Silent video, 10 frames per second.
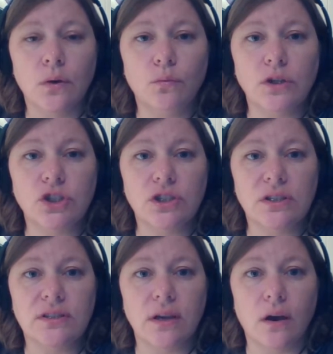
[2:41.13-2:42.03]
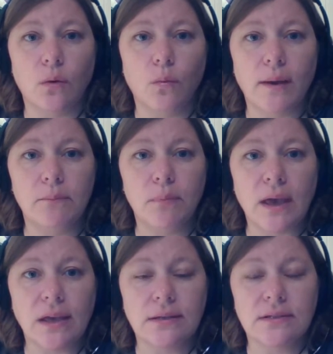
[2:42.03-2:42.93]
which is a web
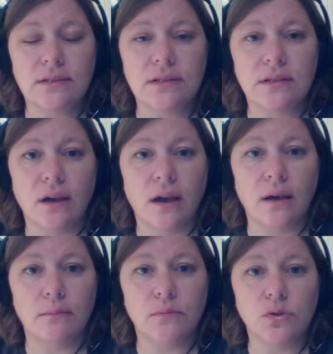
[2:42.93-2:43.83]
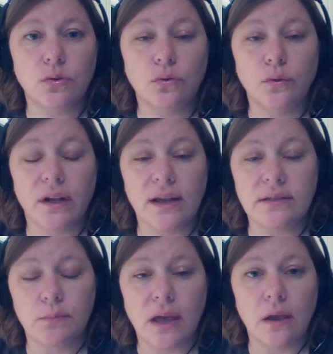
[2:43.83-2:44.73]
based tool that has
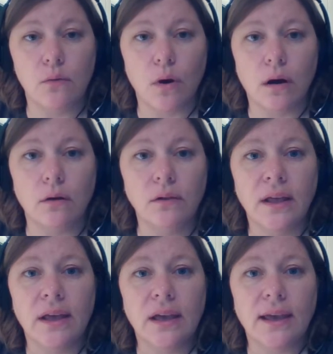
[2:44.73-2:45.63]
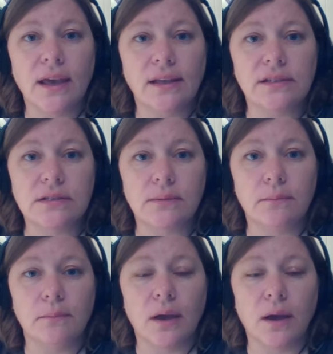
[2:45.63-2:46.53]
a paywall. It's
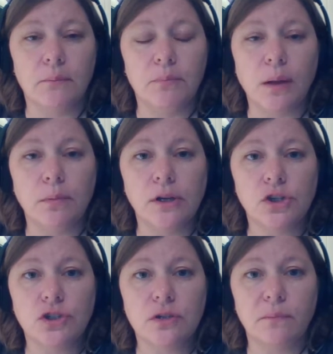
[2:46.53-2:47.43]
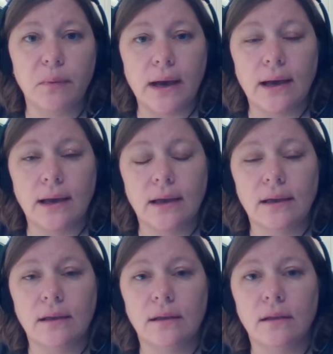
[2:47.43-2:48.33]
published by